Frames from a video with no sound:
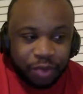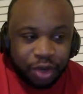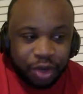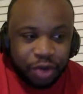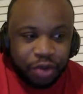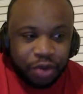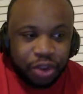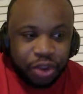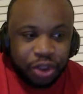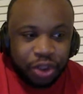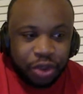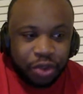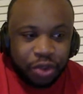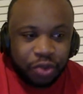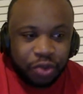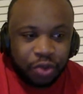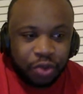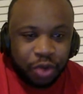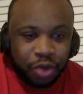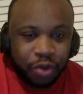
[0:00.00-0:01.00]
of those shows
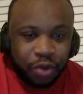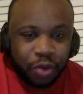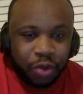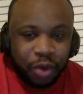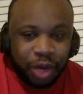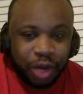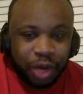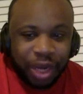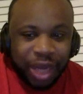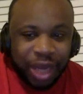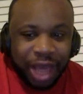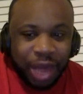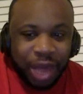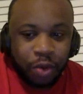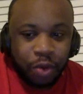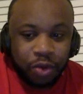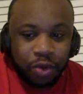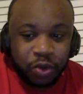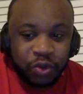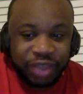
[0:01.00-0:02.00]
where we were
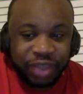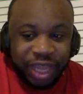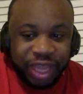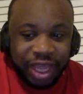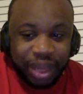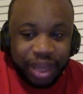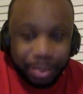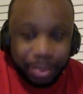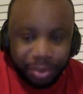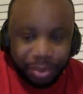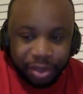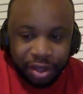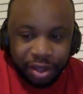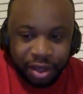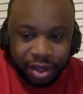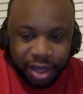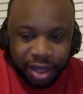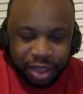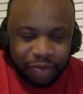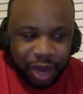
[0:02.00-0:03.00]
allowed to stay up.
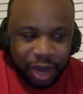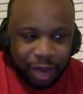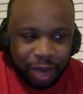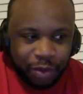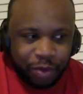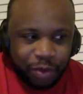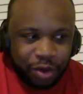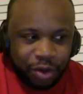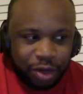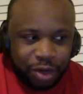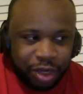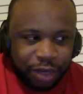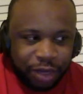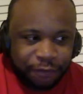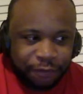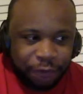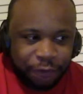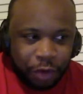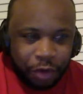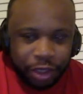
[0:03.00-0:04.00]
It's why we were looking
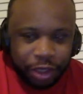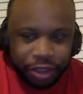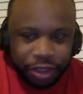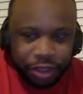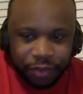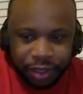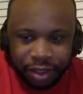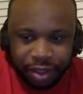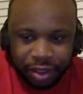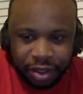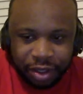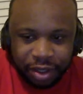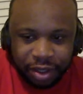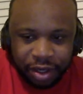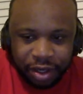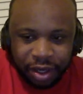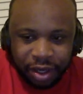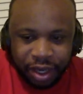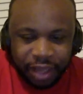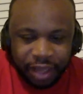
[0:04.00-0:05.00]
forward to it.
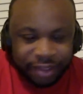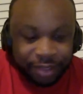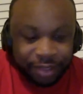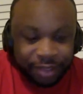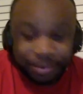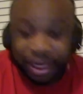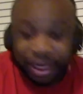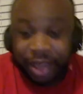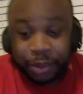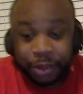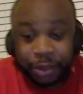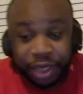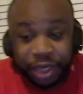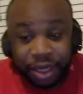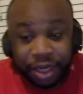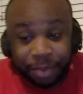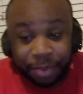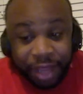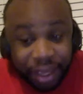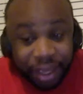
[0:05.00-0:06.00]
And sometimes we didn't
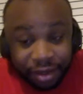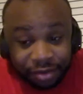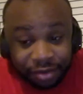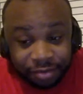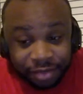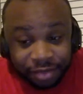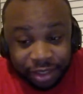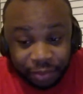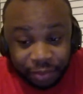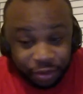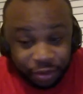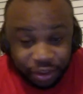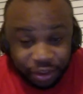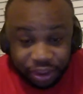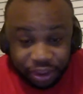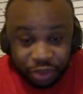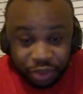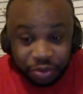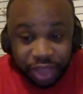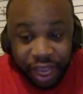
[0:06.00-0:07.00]
make it because we were just
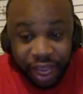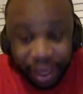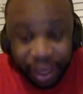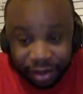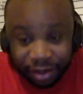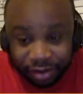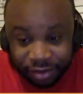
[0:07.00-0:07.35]
too tired.